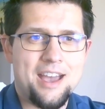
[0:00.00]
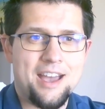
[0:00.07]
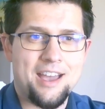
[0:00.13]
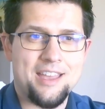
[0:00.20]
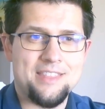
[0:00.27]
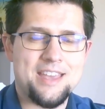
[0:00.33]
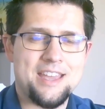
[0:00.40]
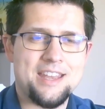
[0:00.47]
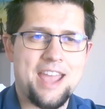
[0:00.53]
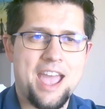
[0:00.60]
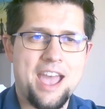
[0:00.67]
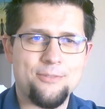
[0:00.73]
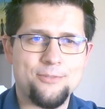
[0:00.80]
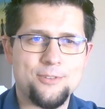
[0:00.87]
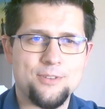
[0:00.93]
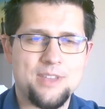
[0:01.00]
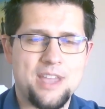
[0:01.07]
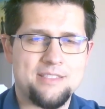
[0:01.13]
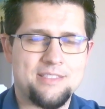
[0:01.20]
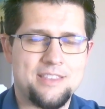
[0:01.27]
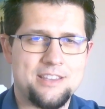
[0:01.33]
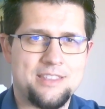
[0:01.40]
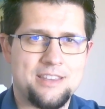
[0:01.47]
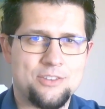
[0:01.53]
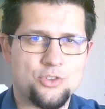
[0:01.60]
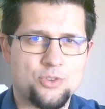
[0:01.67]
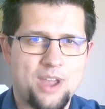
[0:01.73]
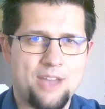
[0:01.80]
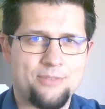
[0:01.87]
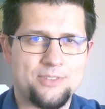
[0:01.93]
And then after that, they then
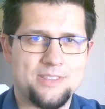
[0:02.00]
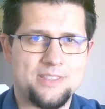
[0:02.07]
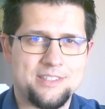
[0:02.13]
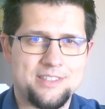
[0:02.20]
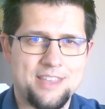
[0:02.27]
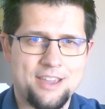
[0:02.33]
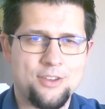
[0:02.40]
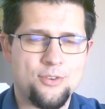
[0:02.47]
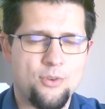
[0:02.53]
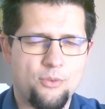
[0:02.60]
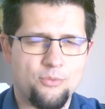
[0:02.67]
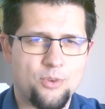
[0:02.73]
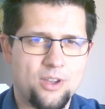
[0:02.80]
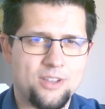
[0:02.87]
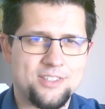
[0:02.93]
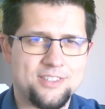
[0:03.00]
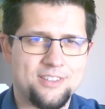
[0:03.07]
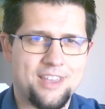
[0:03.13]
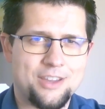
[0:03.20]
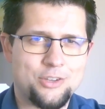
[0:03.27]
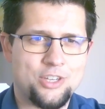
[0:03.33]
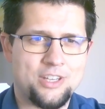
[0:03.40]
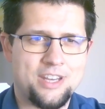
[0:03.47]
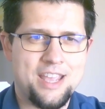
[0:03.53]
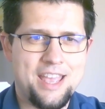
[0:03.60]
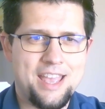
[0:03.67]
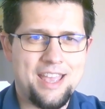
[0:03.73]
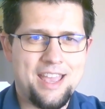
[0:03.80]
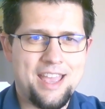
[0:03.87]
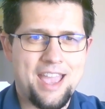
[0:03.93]
drafted the second overall selection.
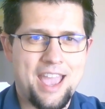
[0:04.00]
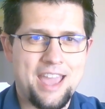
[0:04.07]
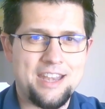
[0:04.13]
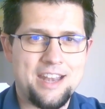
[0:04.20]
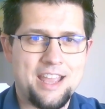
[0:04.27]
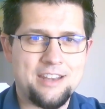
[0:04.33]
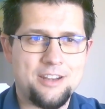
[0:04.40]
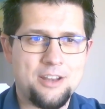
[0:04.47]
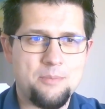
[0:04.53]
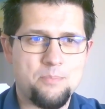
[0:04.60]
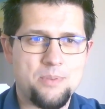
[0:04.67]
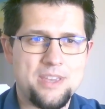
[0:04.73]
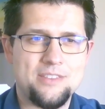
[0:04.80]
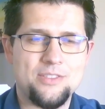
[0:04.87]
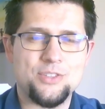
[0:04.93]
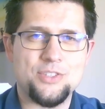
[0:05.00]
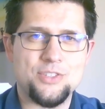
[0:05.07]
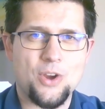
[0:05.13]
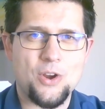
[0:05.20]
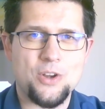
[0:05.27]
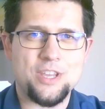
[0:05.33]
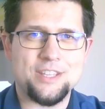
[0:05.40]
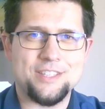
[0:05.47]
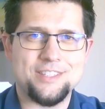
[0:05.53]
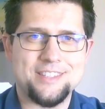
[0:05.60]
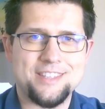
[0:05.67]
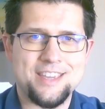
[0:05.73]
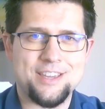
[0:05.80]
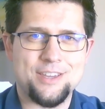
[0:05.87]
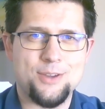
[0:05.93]
And it ended up being the Sarnia
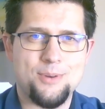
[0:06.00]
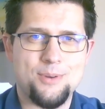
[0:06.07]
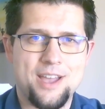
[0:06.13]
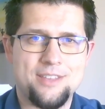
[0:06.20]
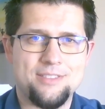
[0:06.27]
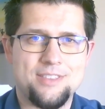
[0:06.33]
Sting, who had